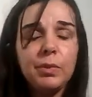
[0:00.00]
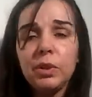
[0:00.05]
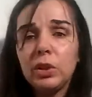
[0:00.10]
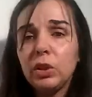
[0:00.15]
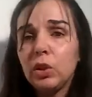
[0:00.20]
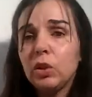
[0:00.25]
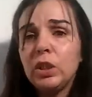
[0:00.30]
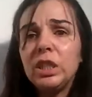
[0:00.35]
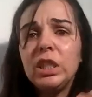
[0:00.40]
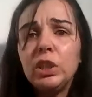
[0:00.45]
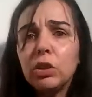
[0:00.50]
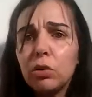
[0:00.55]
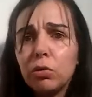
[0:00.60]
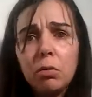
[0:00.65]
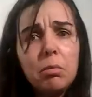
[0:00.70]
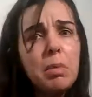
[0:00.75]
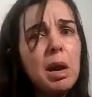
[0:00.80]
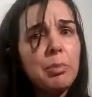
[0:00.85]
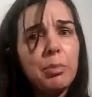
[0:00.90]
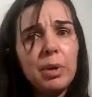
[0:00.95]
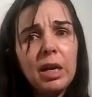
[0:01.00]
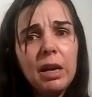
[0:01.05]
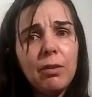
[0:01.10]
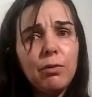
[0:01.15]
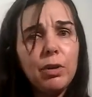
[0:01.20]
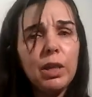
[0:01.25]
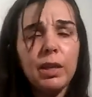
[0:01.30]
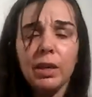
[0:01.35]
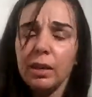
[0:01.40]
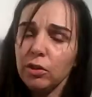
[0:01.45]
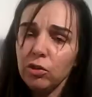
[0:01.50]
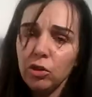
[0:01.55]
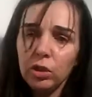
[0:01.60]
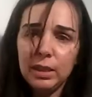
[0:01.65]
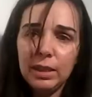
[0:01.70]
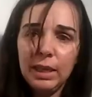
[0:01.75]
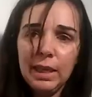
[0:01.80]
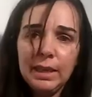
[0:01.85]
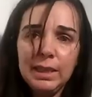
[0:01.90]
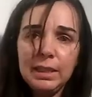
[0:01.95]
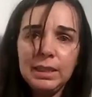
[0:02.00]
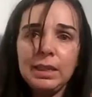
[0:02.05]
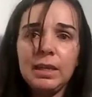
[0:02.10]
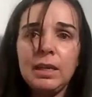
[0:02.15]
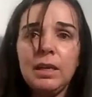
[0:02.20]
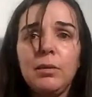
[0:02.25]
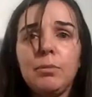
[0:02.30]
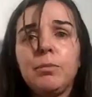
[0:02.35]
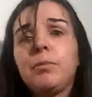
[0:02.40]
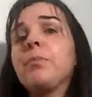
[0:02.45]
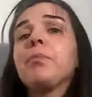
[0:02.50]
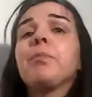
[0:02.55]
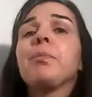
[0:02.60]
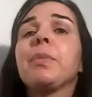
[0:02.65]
Don't need to remember everything, just let it come.